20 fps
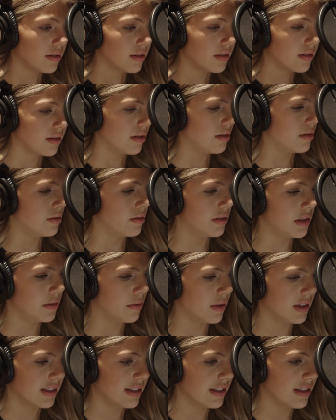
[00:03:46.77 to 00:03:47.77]
So he
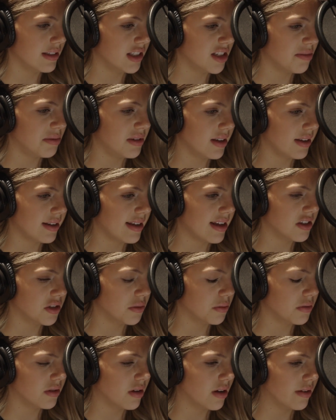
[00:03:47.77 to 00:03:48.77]
wants this to be a
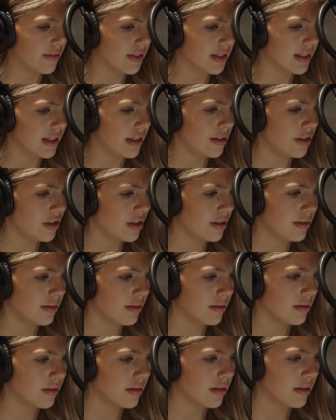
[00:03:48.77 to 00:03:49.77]
casual conversation?
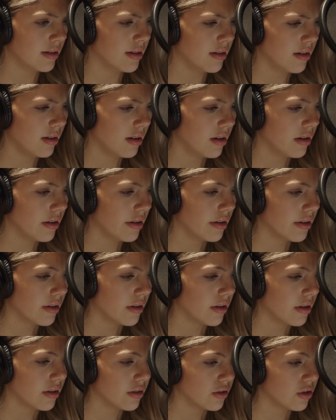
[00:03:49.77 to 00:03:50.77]

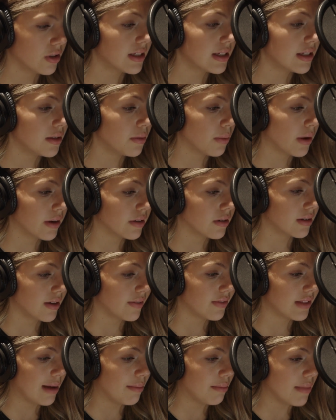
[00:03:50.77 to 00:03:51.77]
Trinity wondered
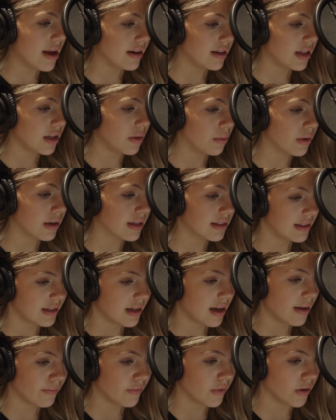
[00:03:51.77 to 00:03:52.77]
if that meant he wanted to
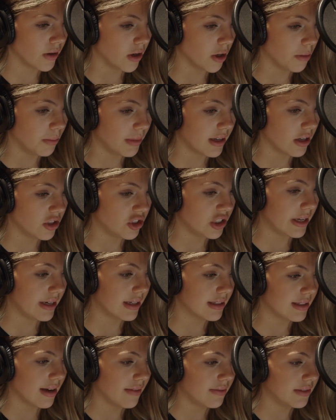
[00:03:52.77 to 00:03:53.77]
comfort her because she had
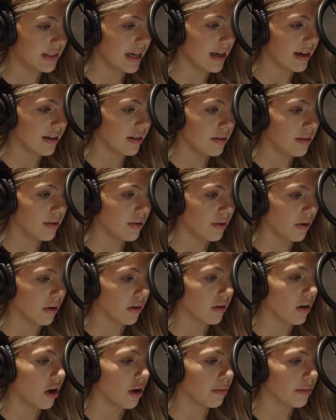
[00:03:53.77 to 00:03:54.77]
a tough day, or
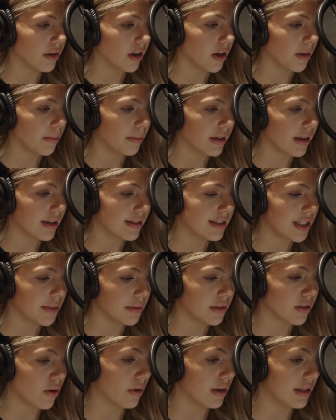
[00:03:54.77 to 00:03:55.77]
calm her because he
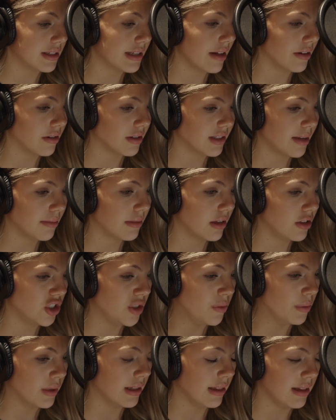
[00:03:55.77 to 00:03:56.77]
was going to tell her something
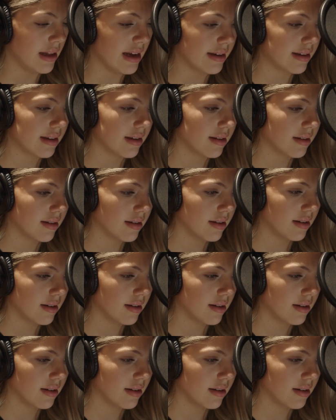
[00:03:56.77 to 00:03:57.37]
she wouldn't like.